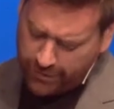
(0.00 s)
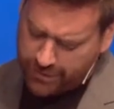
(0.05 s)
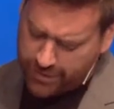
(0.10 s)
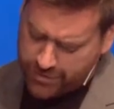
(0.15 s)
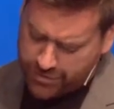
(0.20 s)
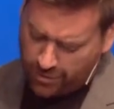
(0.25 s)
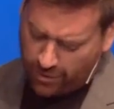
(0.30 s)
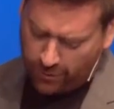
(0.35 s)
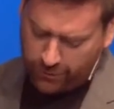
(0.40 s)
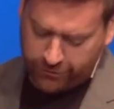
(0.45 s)
that
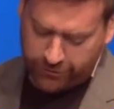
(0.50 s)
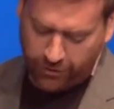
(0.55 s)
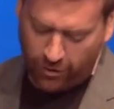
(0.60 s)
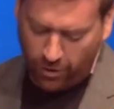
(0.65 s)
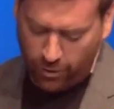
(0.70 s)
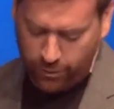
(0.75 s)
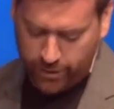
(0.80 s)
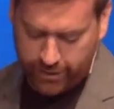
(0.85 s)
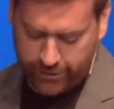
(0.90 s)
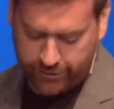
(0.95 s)
Charles
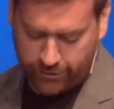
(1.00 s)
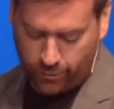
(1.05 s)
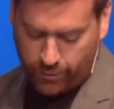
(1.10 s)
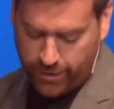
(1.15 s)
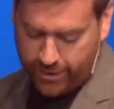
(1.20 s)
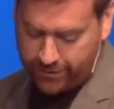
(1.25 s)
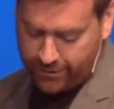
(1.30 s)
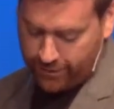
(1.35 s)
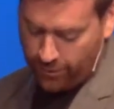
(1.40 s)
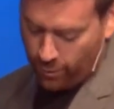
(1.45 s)
Darwin is the
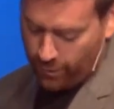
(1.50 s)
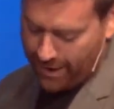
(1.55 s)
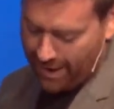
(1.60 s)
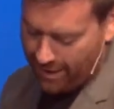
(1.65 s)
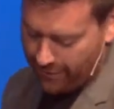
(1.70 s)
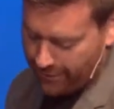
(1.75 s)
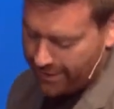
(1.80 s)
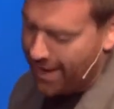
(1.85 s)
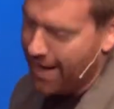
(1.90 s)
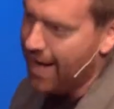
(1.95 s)
reason that we
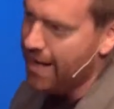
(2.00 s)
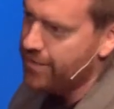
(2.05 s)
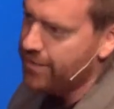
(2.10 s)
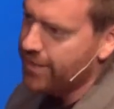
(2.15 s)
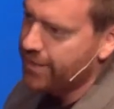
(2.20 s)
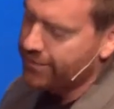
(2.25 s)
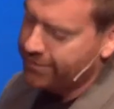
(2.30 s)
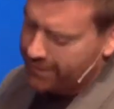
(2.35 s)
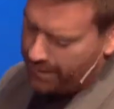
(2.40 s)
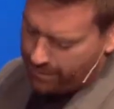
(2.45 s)
have an
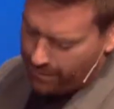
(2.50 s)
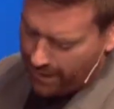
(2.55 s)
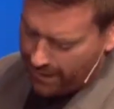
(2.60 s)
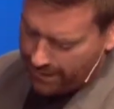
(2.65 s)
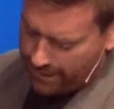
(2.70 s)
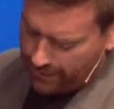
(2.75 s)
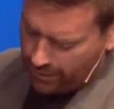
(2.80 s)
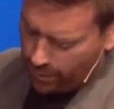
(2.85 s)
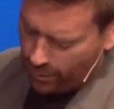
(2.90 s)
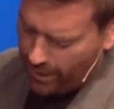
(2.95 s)
atheistic
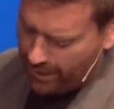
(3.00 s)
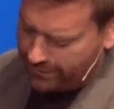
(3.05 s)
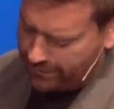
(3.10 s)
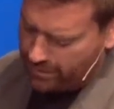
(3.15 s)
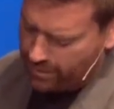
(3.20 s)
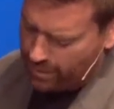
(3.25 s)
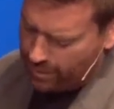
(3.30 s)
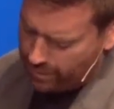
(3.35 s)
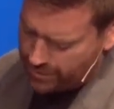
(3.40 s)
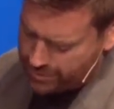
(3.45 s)
mind in the West.
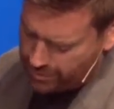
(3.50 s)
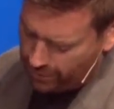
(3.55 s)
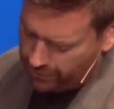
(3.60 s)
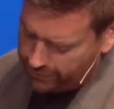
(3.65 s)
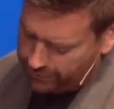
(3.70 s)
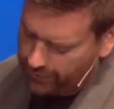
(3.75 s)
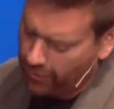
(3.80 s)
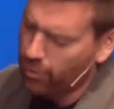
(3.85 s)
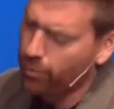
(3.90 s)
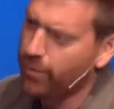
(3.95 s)
Do you remember
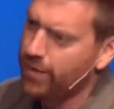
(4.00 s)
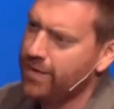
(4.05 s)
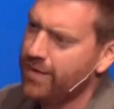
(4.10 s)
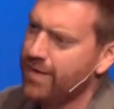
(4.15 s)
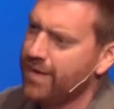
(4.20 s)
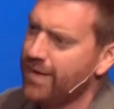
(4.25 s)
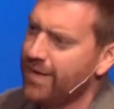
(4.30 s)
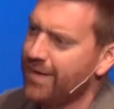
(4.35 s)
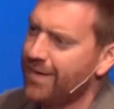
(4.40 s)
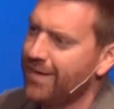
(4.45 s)
Charles Darwin?
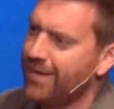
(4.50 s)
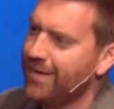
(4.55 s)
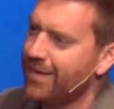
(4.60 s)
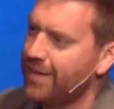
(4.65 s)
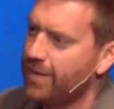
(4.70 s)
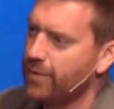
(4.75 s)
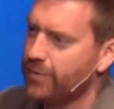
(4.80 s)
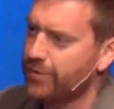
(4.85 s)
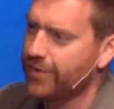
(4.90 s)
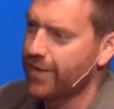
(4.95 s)

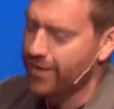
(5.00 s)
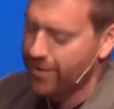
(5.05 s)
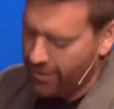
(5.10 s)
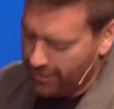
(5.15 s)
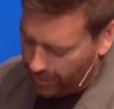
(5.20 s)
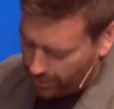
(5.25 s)
He was that young